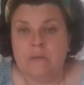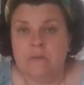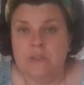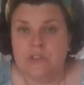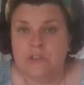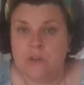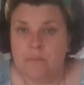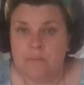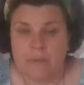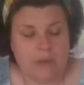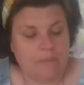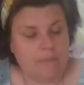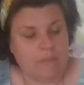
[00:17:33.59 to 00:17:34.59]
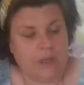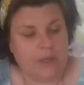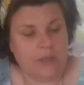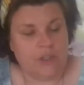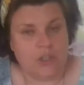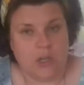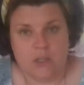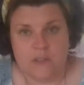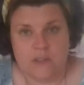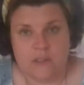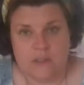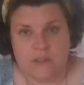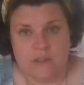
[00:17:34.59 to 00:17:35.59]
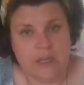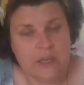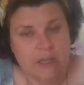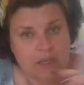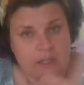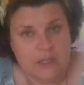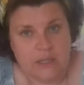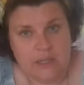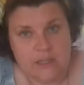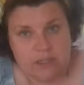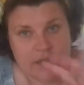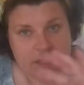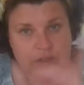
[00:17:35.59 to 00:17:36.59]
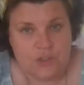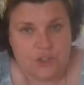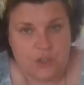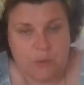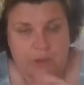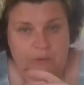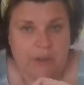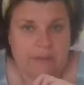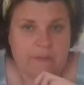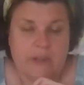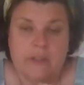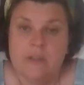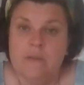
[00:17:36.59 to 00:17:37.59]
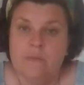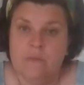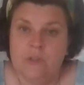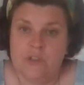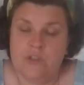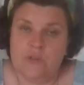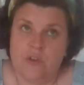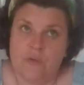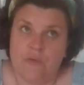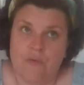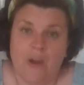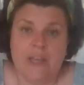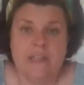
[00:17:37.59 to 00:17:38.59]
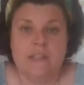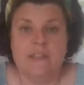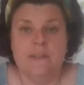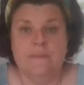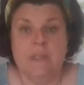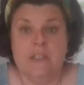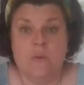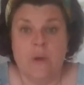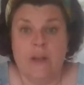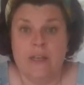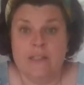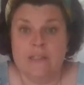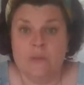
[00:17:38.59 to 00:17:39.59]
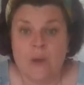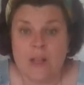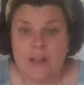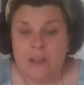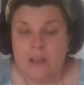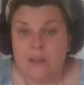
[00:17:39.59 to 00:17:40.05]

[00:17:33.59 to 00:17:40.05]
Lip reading: which has got big shallots and in this nice stewy gravy, which is served with rice. That's quite nice as well.